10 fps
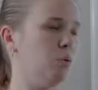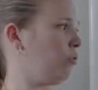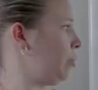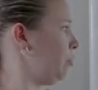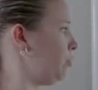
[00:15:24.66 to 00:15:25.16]

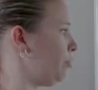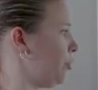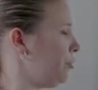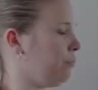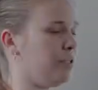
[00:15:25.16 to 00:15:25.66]
Well, remember,
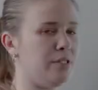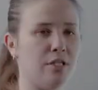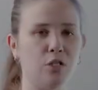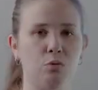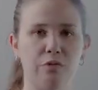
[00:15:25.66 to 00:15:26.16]
both of these
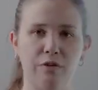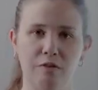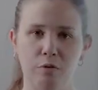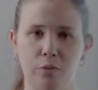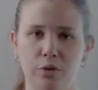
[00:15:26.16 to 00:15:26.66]
things were
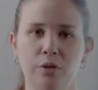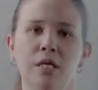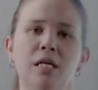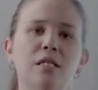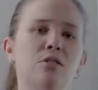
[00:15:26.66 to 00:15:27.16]
favorable,
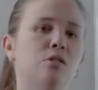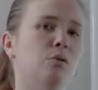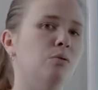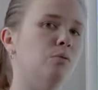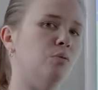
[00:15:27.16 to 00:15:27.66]
and
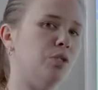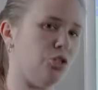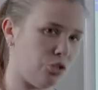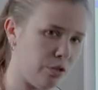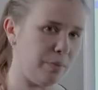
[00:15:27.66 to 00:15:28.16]
so we
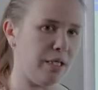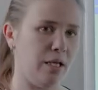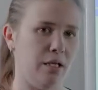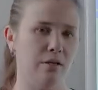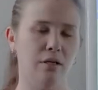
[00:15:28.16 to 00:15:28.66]
should be
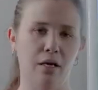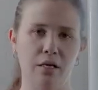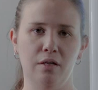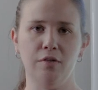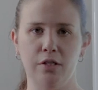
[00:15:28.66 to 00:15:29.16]
getting the
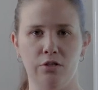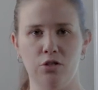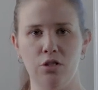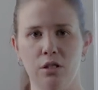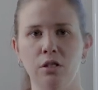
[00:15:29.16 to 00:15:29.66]
negative delta
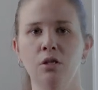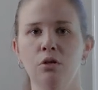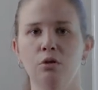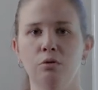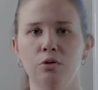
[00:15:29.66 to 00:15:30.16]
G.
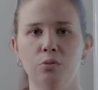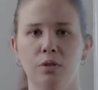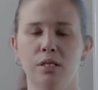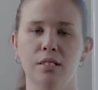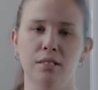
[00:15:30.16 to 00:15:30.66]
You always
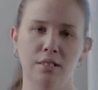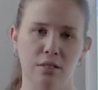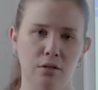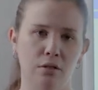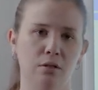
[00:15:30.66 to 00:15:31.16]
want to
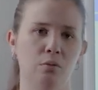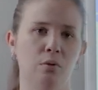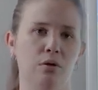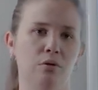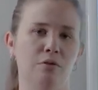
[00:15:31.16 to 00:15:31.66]
consider
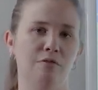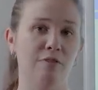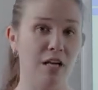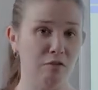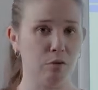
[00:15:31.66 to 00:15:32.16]
whether the
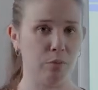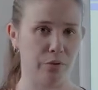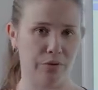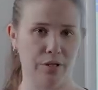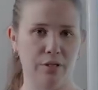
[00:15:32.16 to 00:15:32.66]

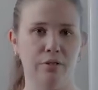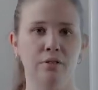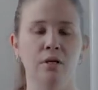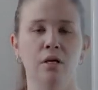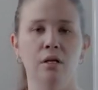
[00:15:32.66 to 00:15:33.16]
favorable
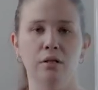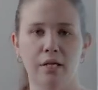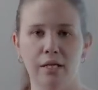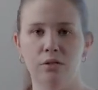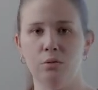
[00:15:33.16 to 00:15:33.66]
things
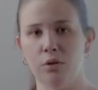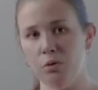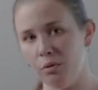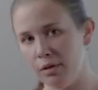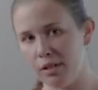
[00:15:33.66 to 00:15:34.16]
led to what
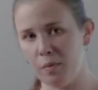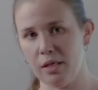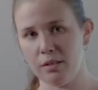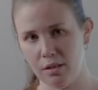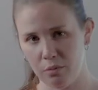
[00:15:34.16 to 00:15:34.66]
you were
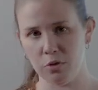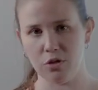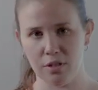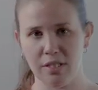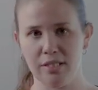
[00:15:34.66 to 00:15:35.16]
expecting,
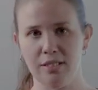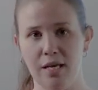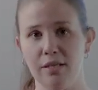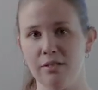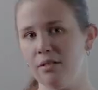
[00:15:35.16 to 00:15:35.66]
which is this,
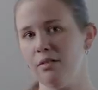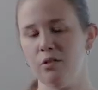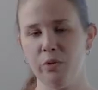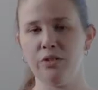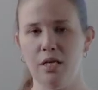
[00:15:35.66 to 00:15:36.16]
yes, a
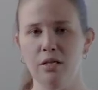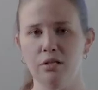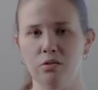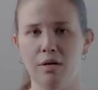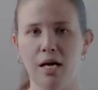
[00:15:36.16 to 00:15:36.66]

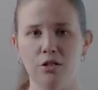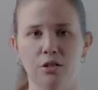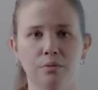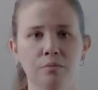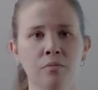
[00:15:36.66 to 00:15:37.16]
spontaneous
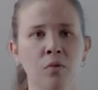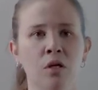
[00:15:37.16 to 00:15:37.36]
reaction.